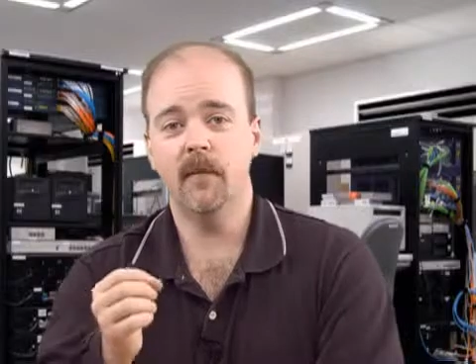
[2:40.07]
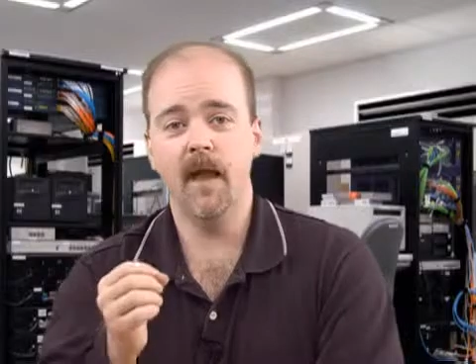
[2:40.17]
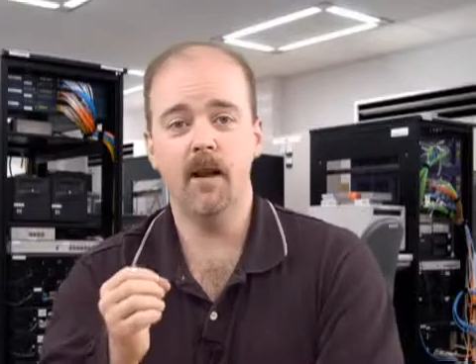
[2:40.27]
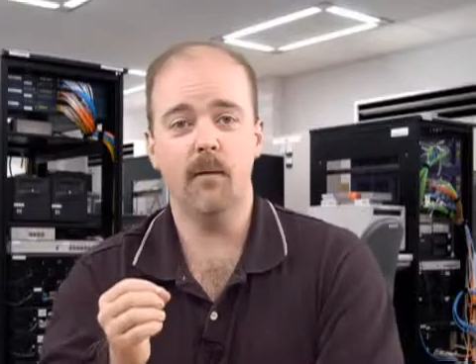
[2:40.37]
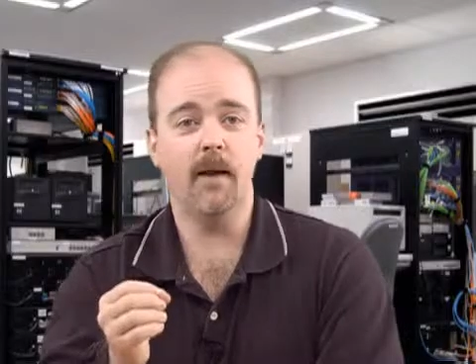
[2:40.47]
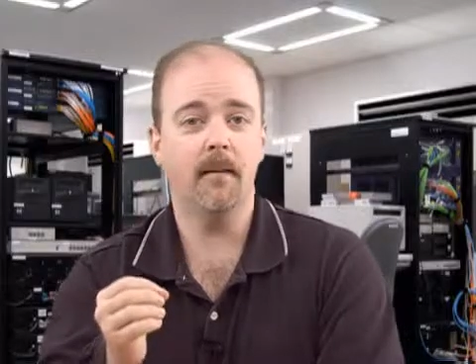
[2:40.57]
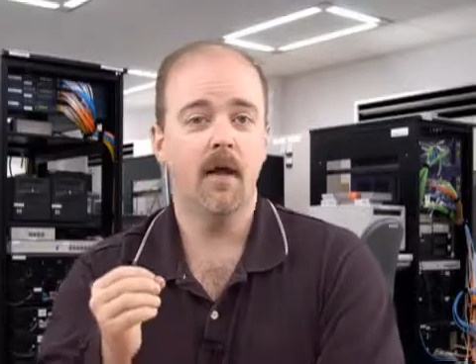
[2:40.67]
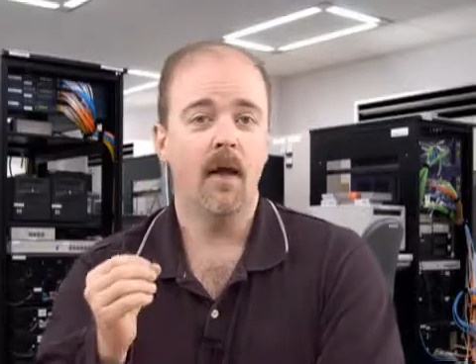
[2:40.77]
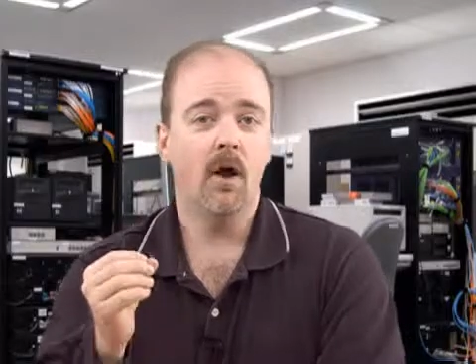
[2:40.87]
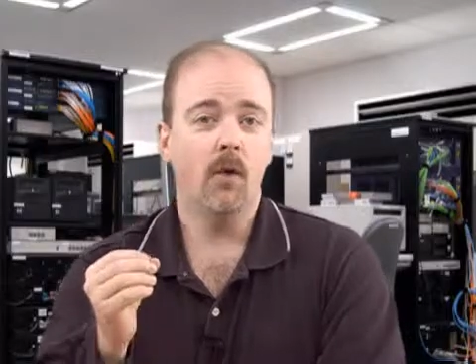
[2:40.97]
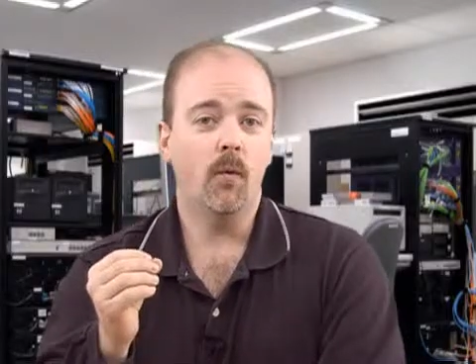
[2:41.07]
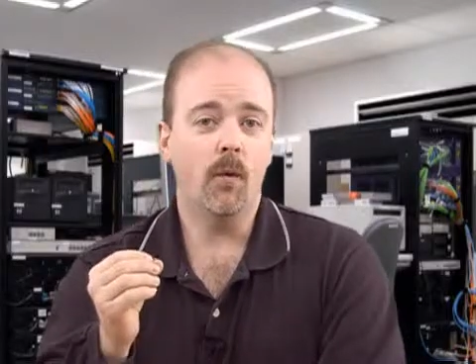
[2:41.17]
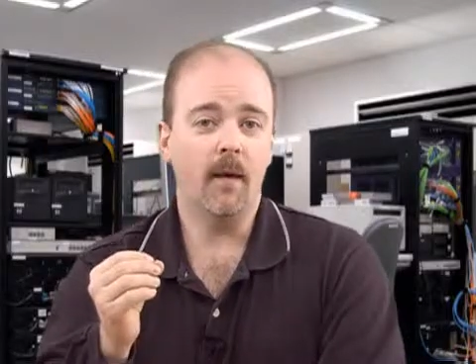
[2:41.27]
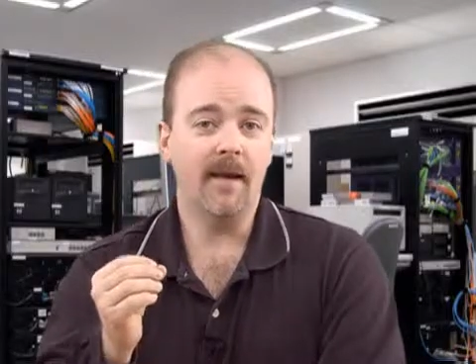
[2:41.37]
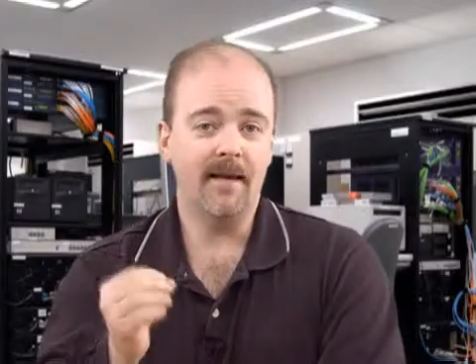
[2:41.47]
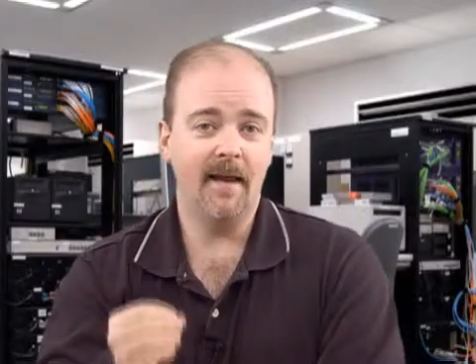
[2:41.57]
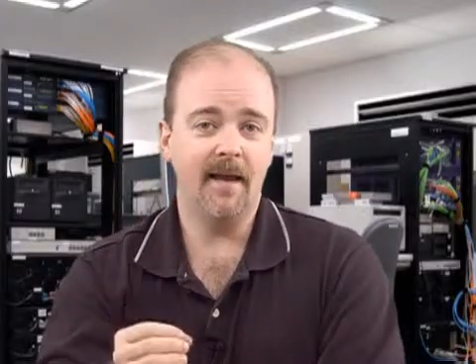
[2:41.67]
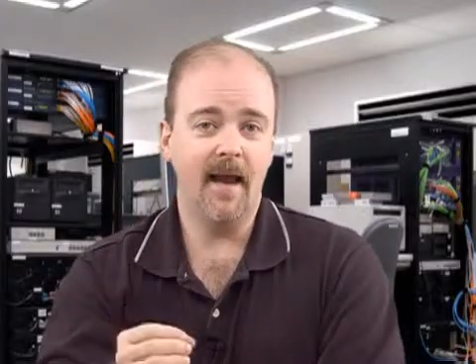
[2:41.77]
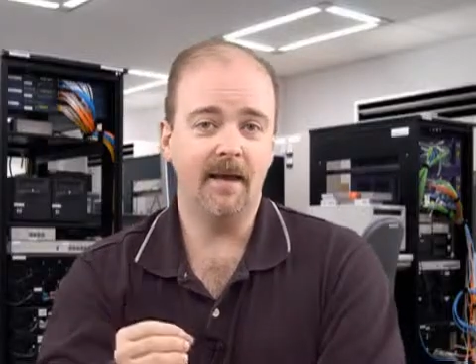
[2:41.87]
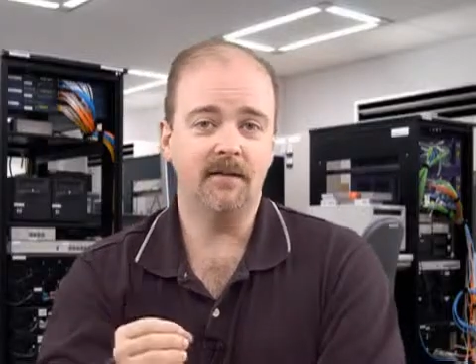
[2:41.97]
Anyway, we want to gain
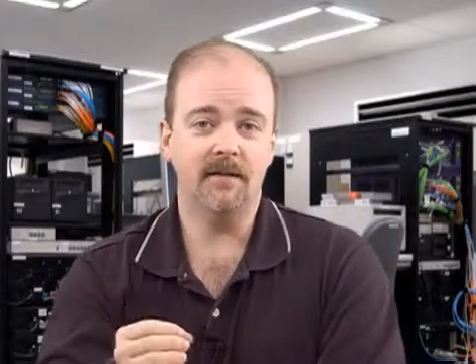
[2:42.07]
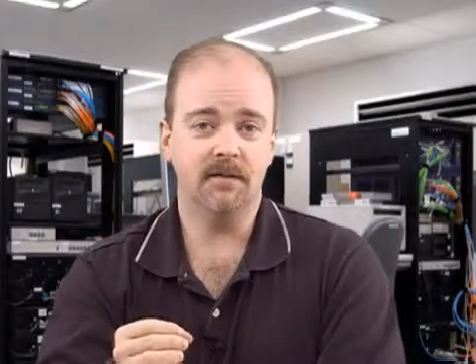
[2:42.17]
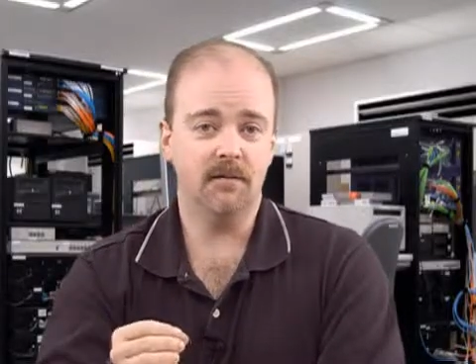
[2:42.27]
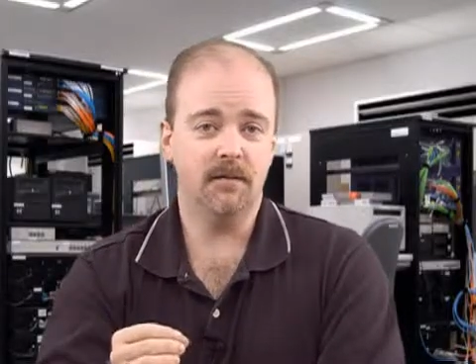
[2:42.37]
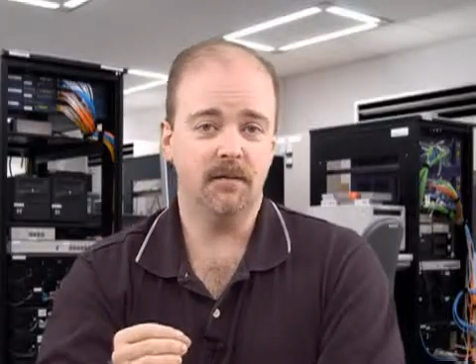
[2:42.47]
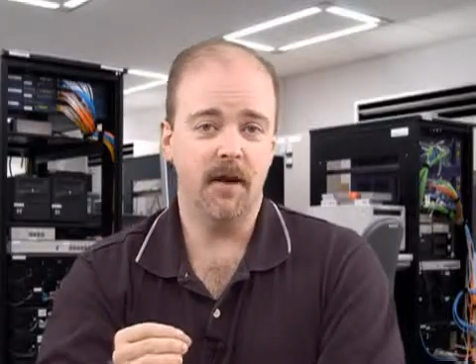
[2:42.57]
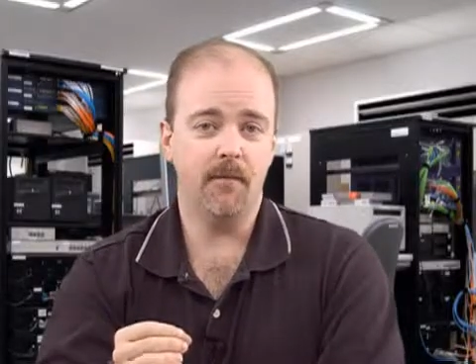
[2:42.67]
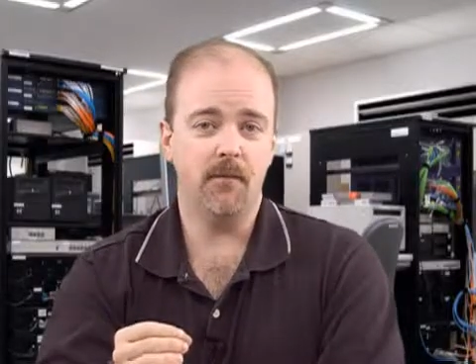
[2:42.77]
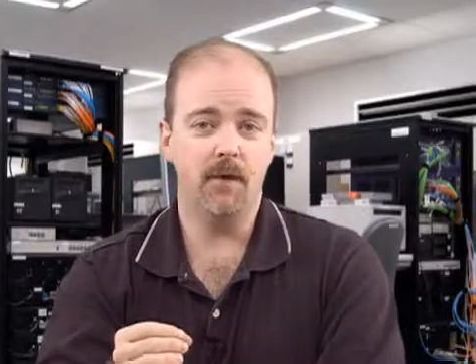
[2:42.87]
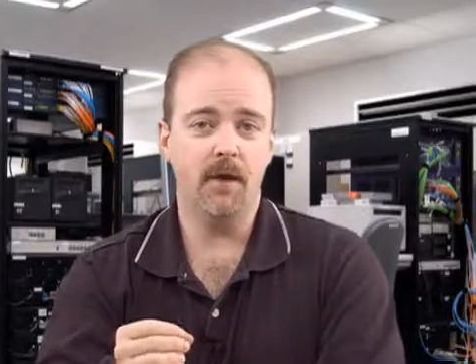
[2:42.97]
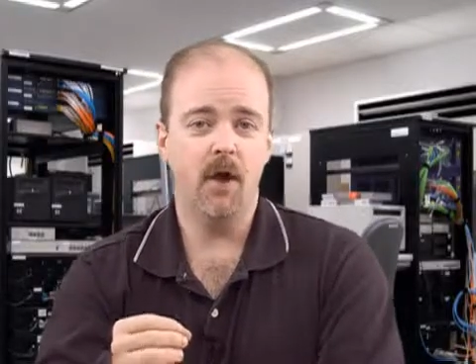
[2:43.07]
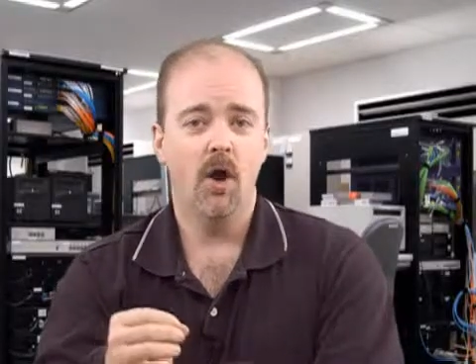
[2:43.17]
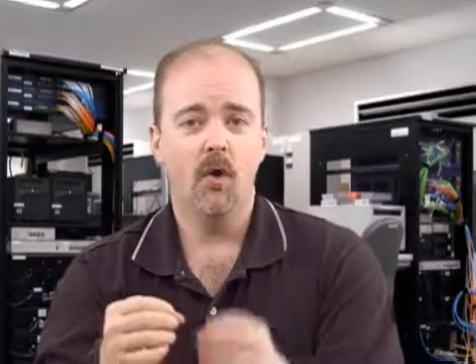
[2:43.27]
access in step 3.